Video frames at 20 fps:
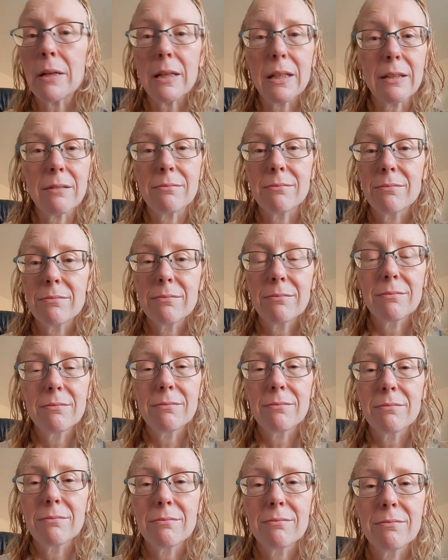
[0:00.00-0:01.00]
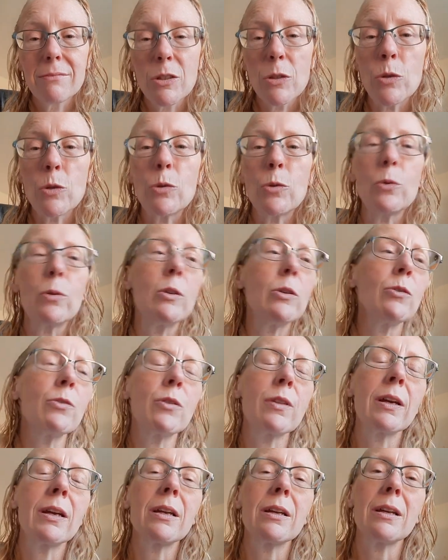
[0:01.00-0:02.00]
who you think it might be
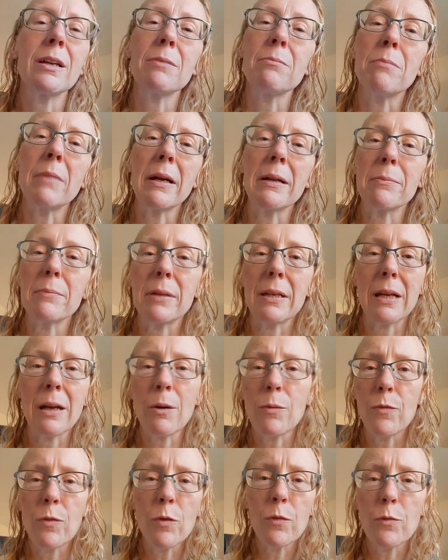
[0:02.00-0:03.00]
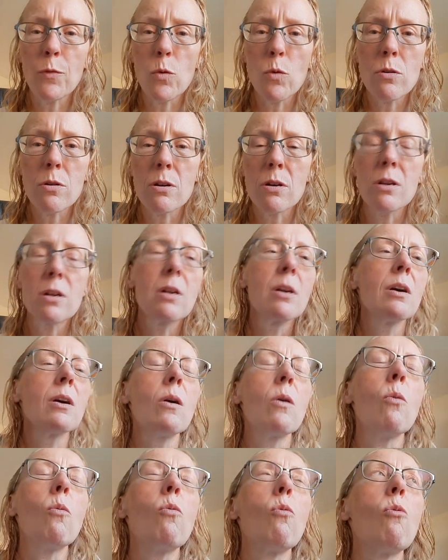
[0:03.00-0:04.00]
helpful for, or that,
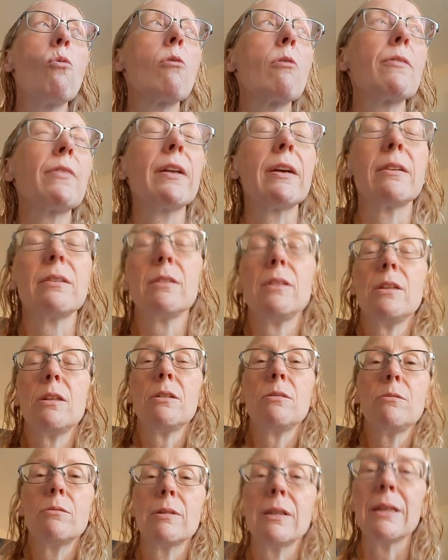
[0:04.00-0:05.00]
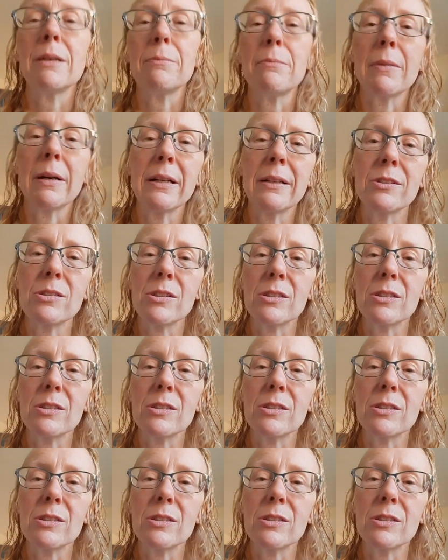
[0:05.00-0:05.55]
it might just encourage.